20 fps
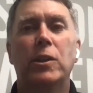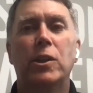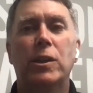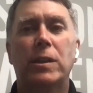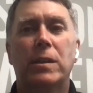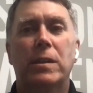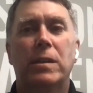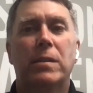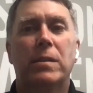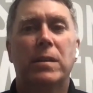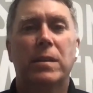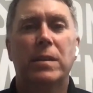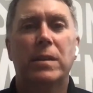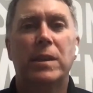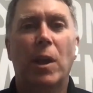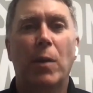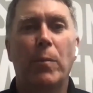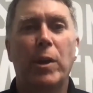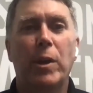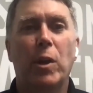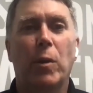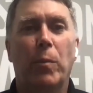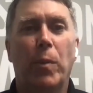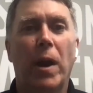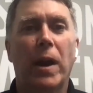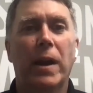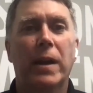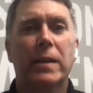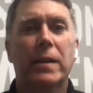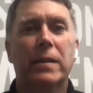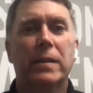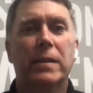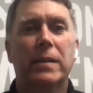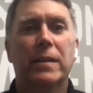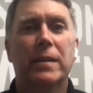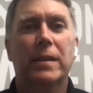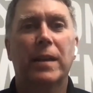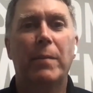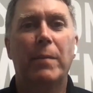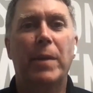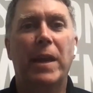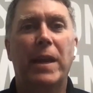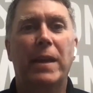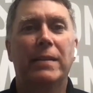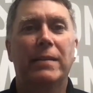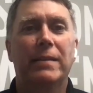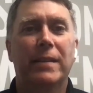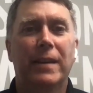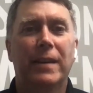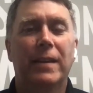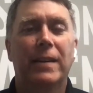Just sell me your product. I mean,